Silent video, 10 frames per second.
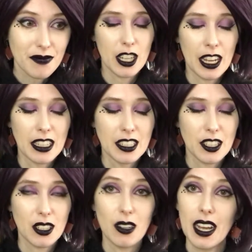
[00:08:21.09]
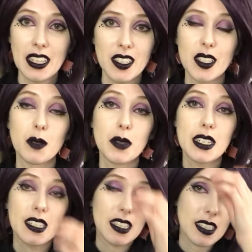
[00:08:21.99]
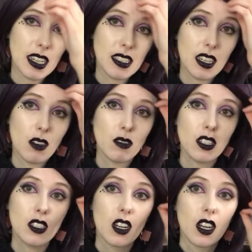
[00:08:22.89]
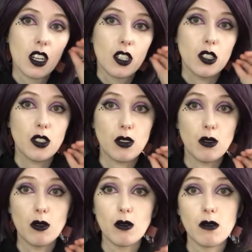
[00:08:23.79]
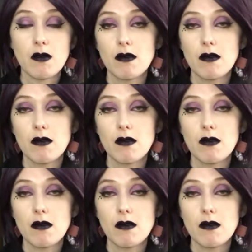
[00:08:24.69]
And so Essen immediately sets out to